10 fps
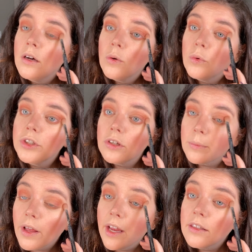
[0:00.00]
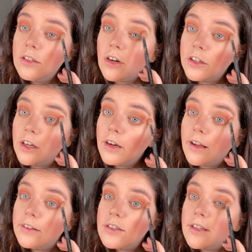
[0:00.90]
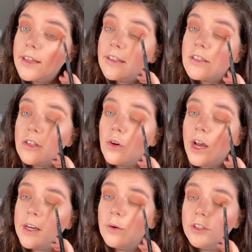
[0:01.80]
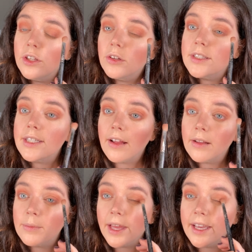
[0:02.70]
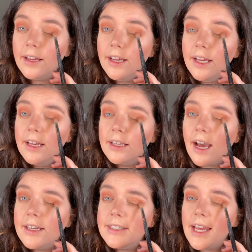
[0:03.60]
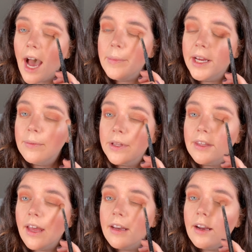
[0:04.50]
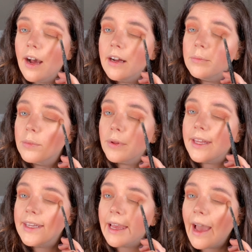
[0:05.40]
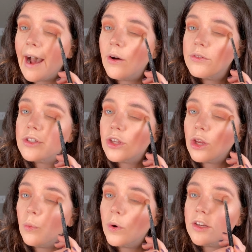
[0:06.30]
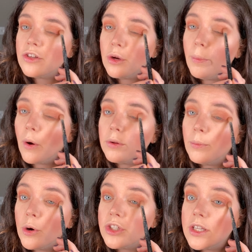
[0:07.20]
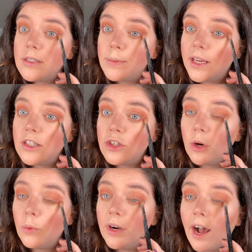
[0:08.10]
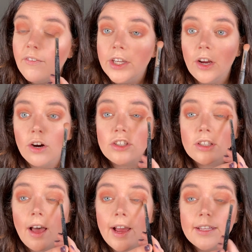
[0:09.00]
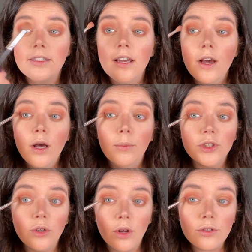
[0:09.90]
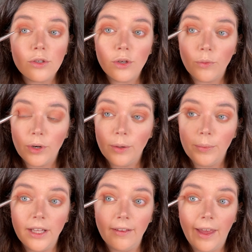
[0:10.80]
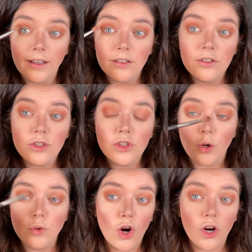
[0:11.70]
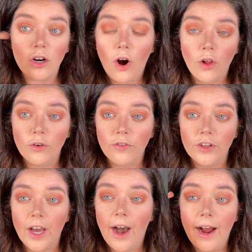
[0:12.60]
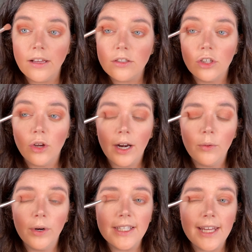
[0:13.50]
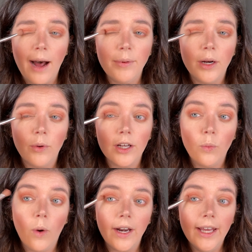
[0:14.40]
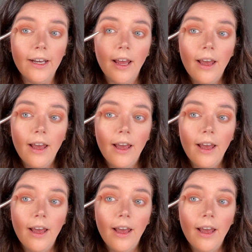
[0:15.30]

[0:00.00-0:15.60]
When you're applying the darker colors like this, you can tell I'm like kind of dabbing, but then I'm blending out. So you want to do both motions because you don't want to have any harsh lines, but you also don't want to be like so dark all over the eye. So you kind of want to dab it where you want it